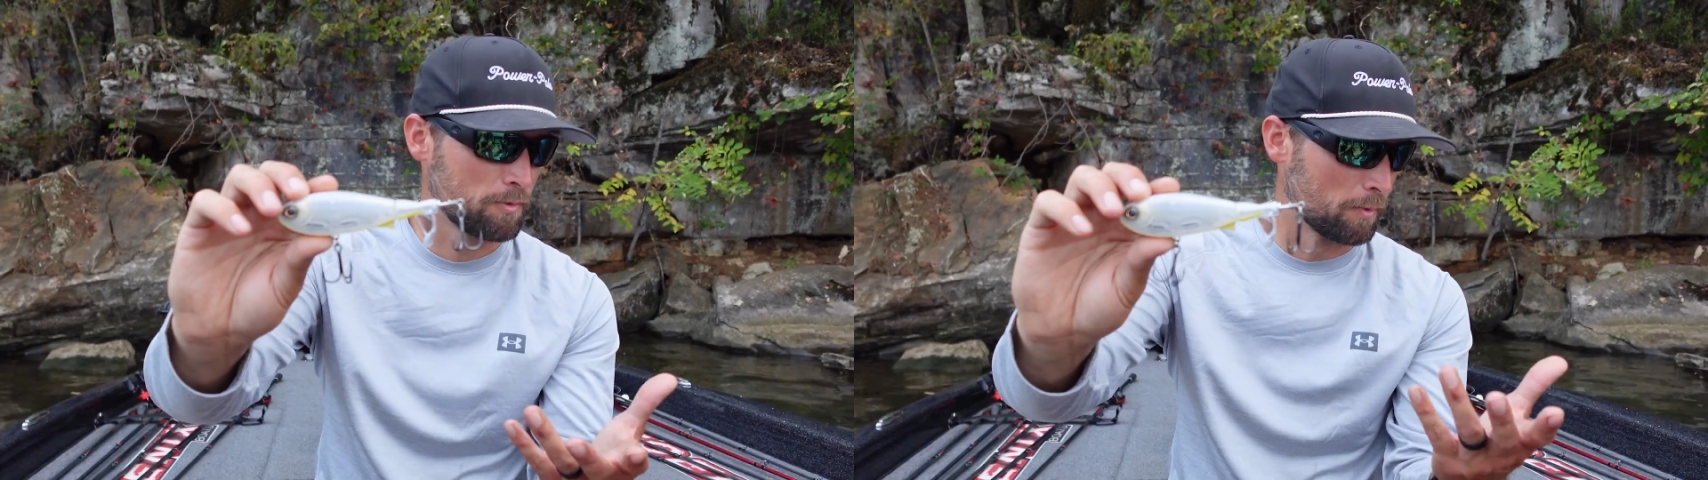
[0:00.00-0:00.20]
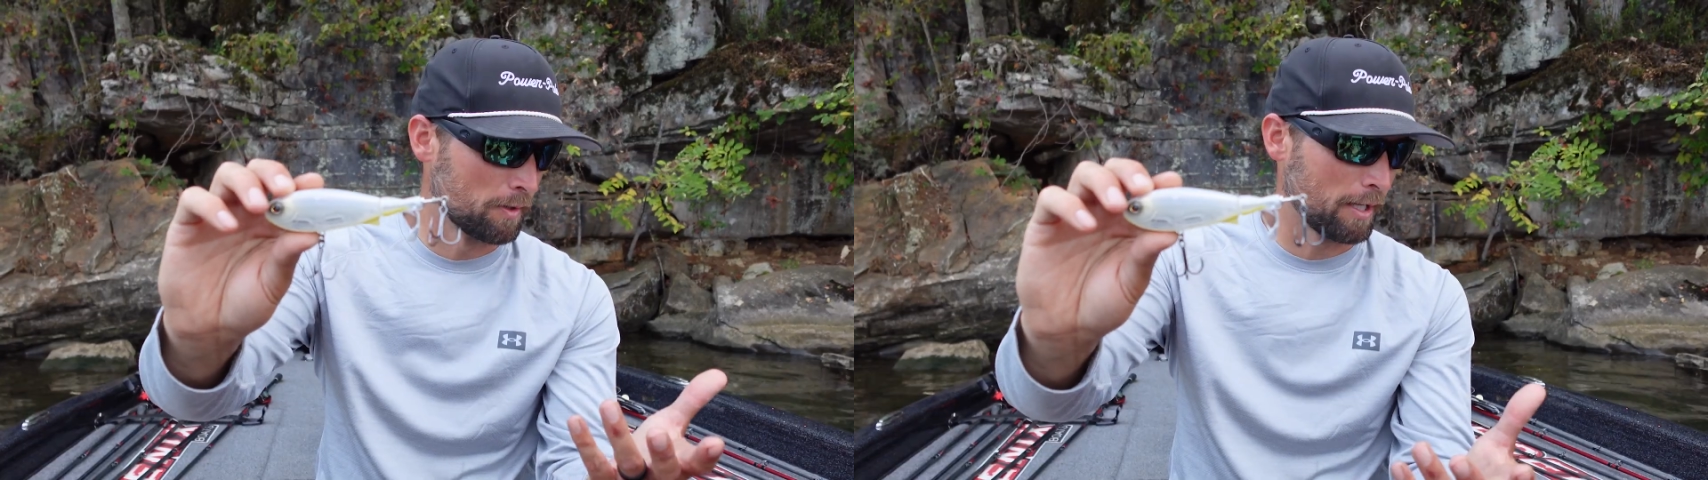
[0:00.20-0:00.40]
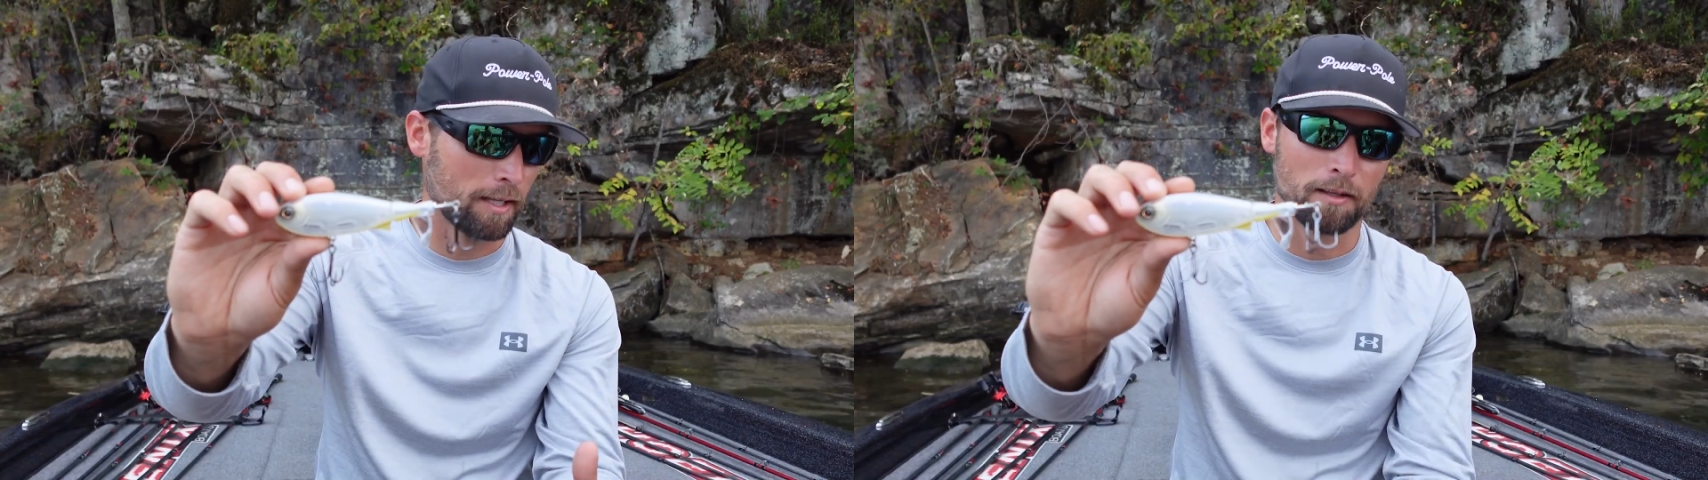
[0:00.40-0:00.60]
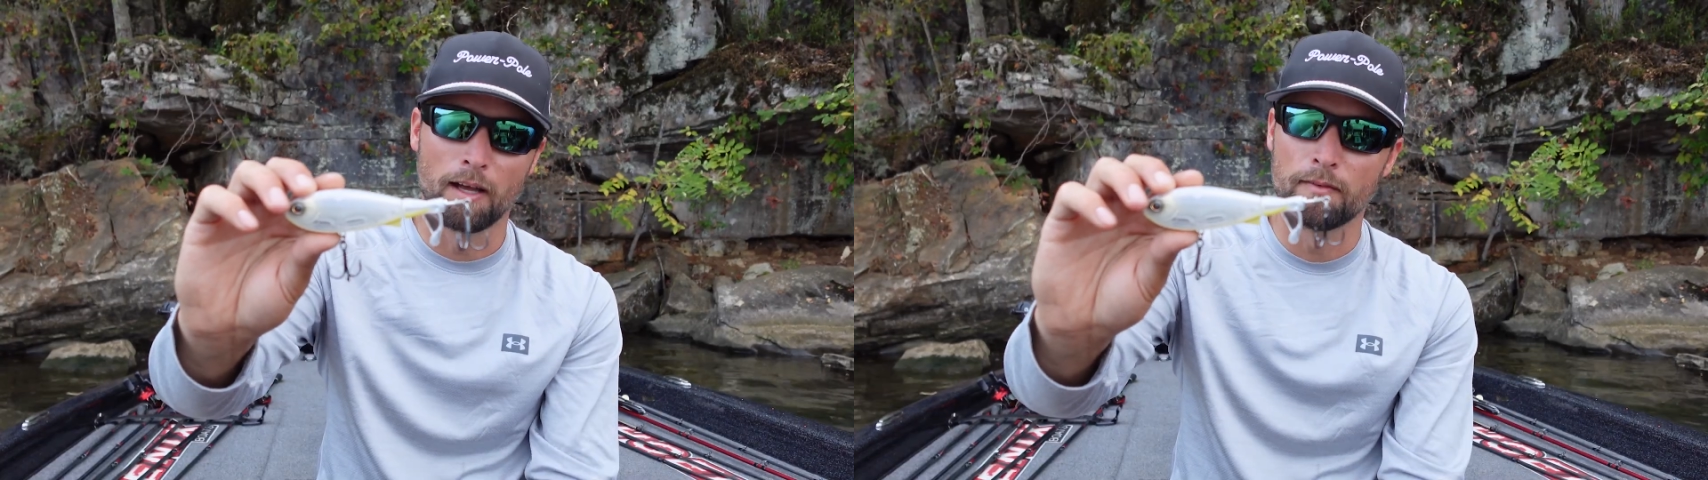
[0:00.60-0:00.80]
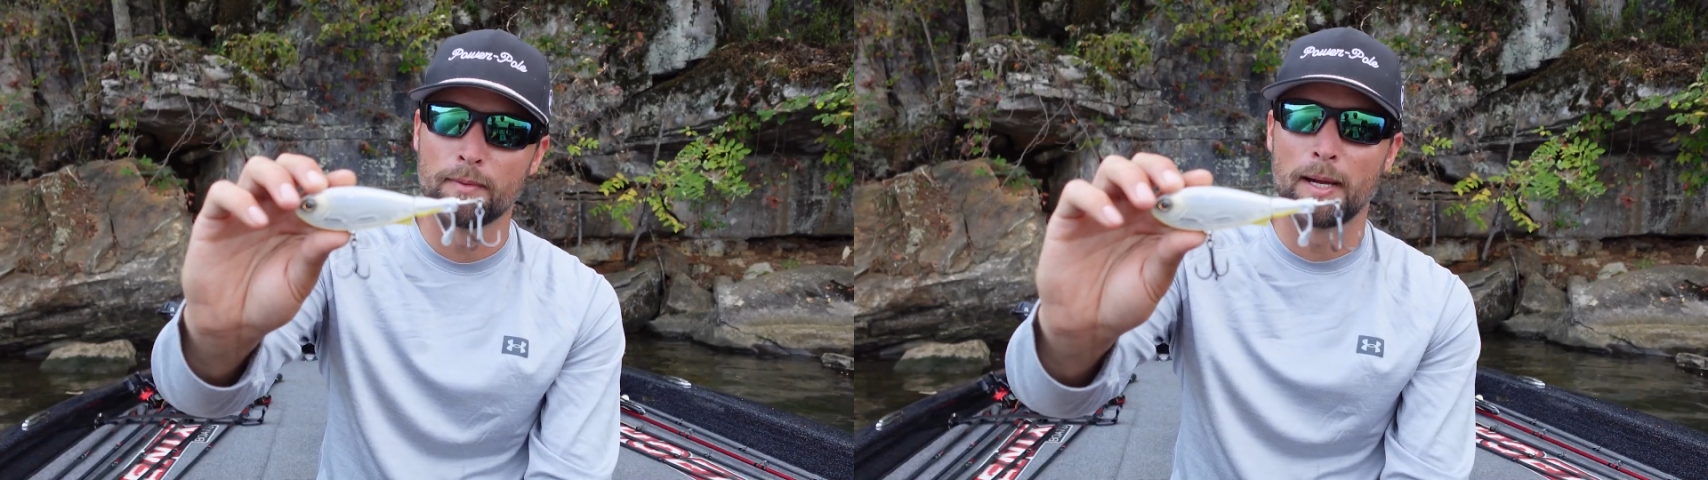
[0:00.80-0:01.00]
It's one thing I
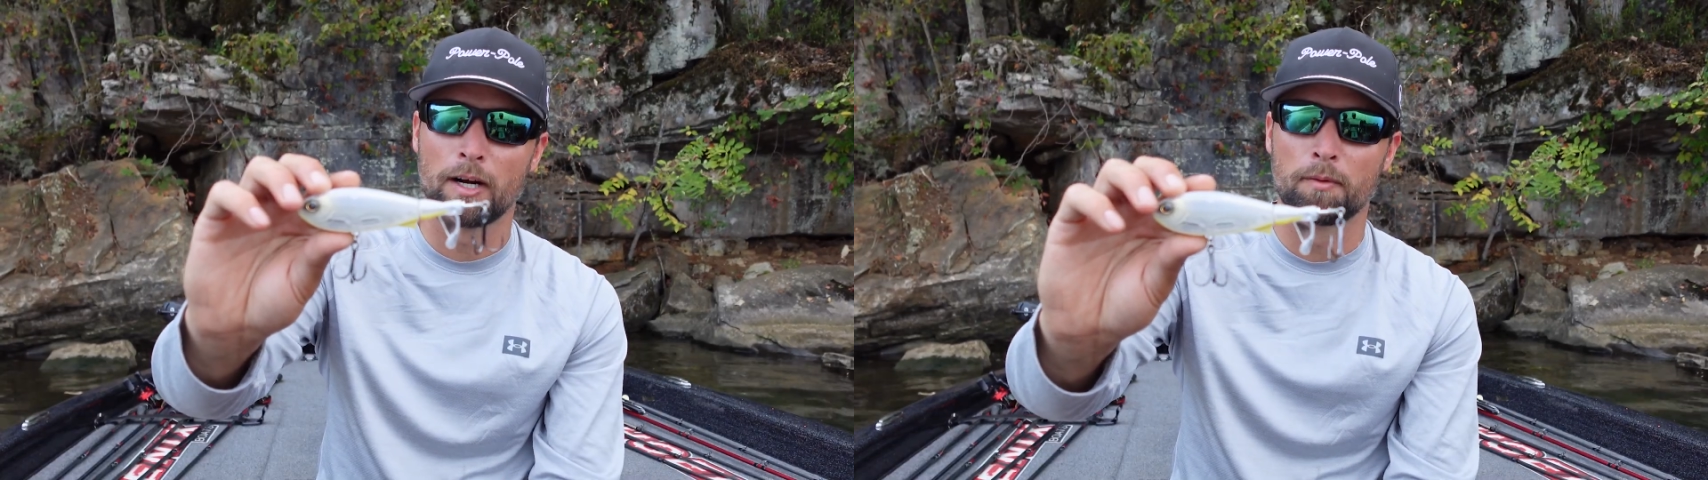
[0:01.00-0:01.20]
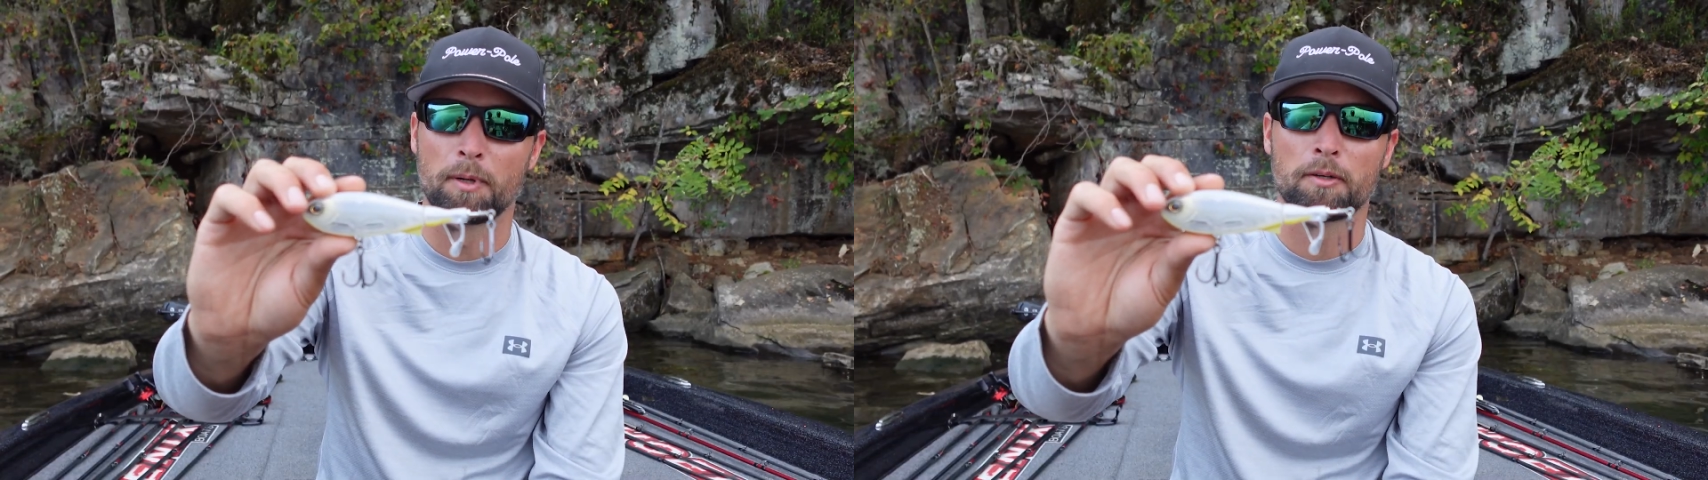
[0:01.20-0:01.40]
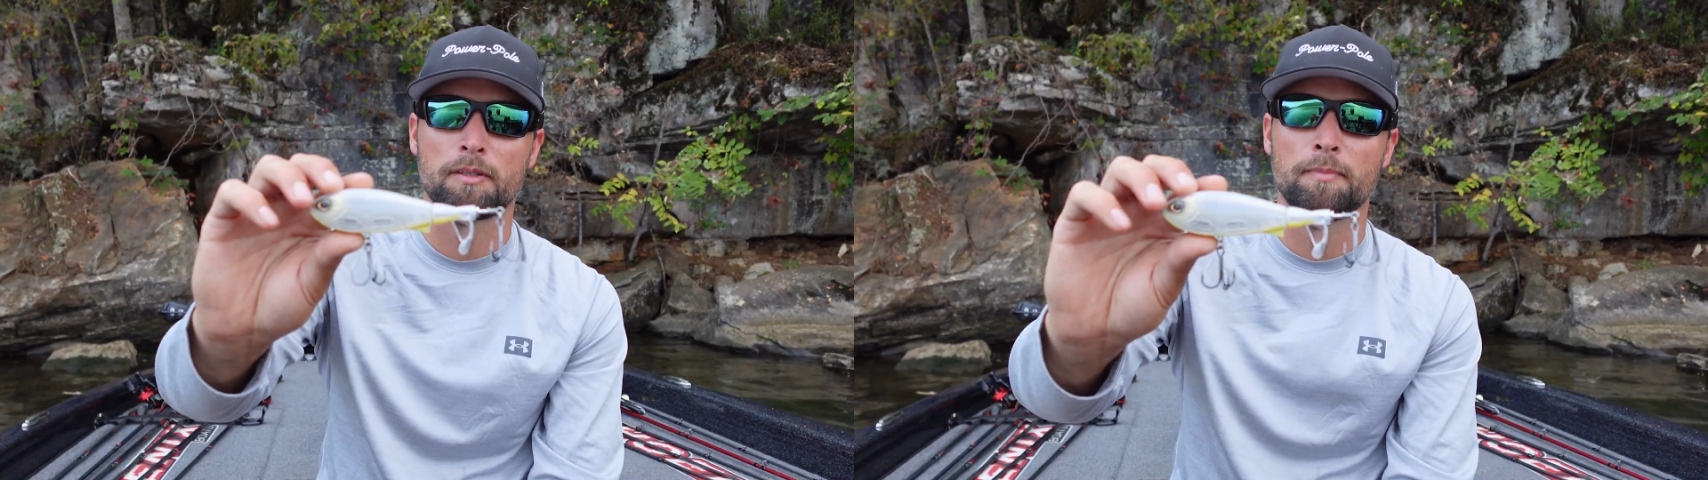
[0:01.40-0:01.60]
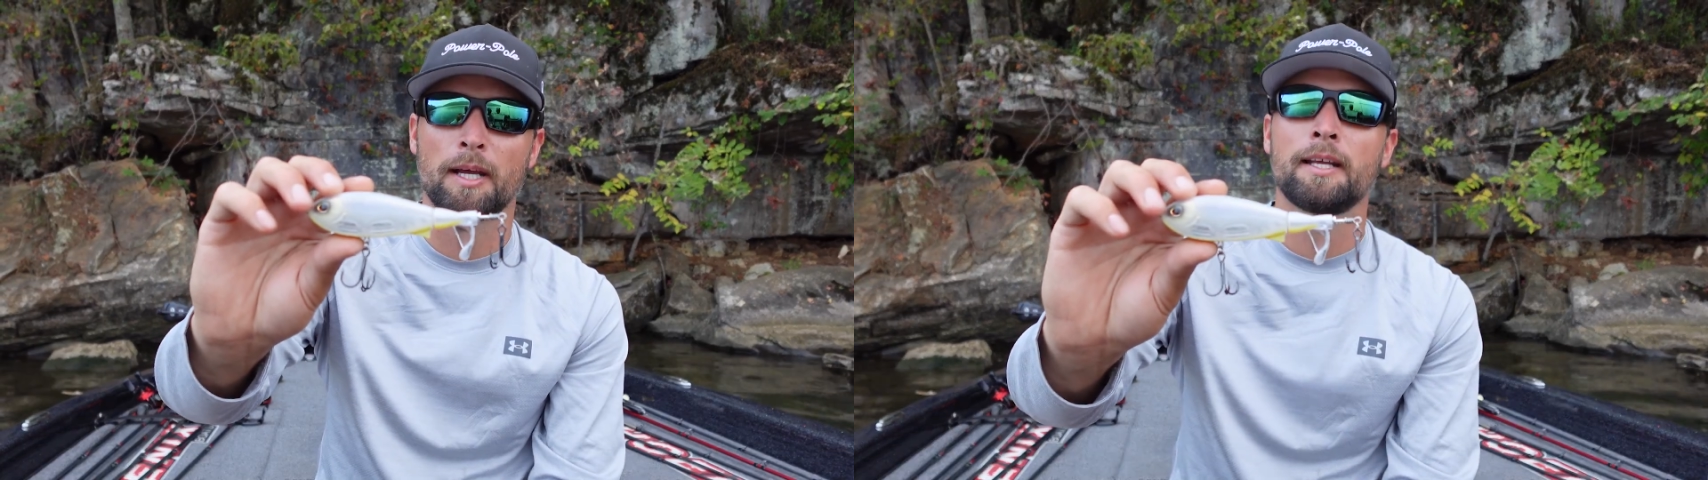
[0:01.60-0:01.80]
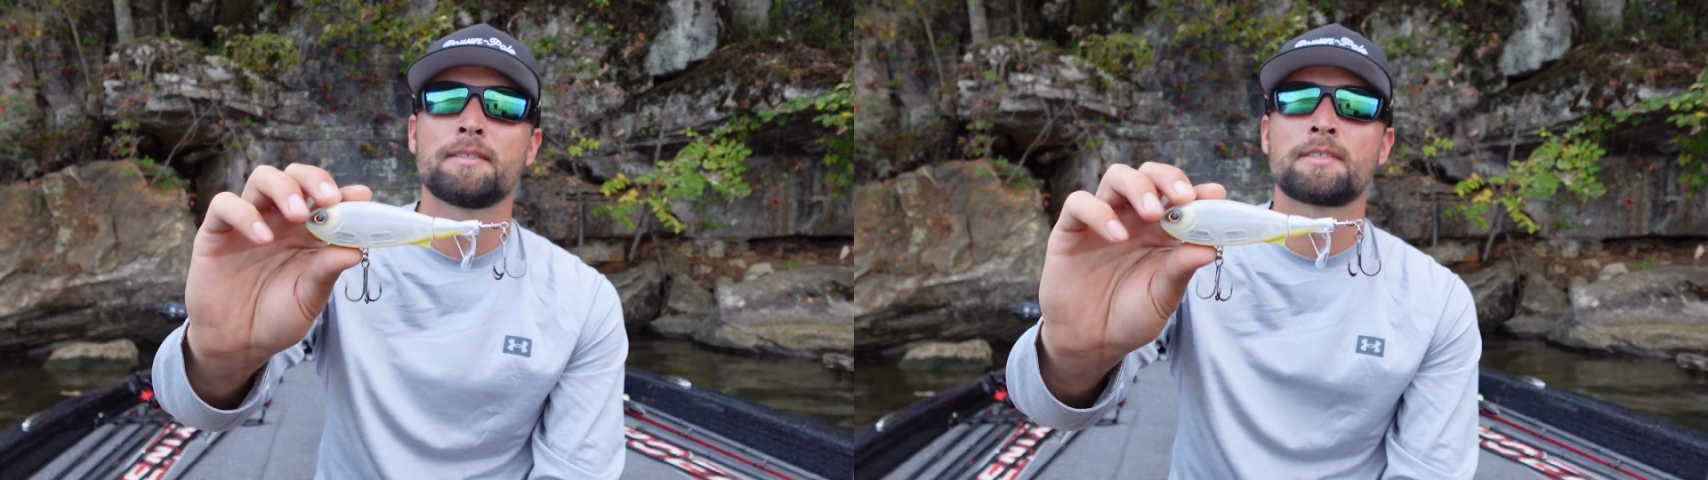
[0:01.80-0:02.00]
love about our Berkeley
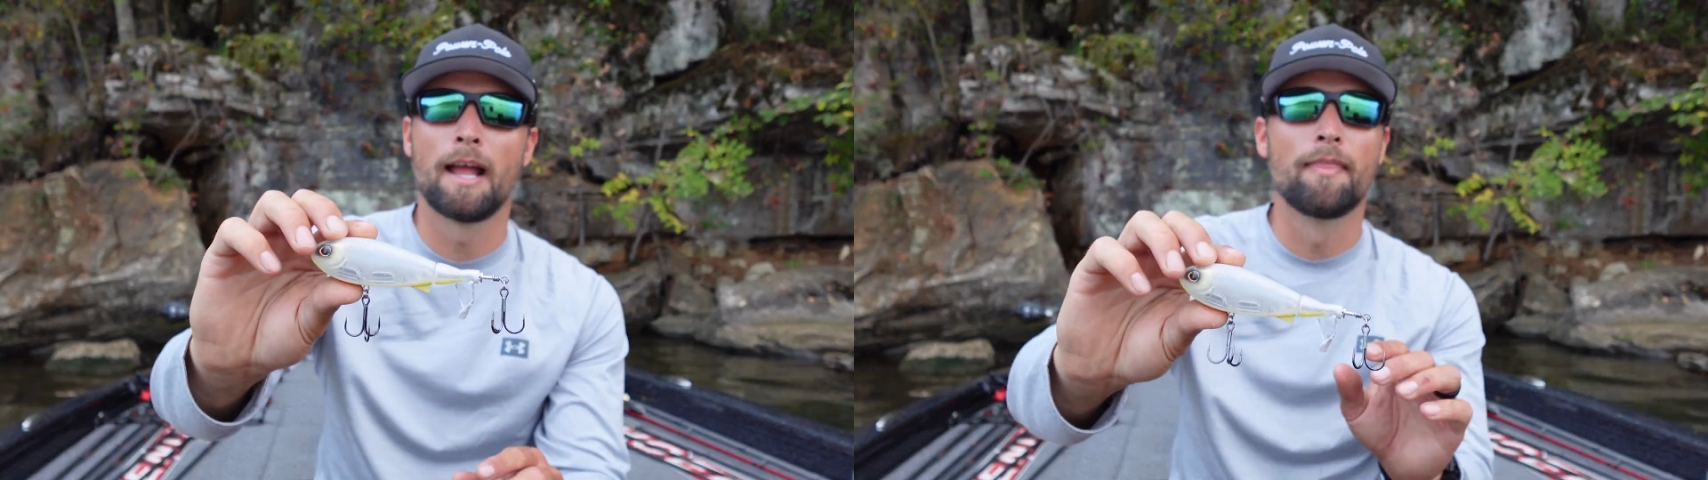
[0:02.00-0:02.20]
baits.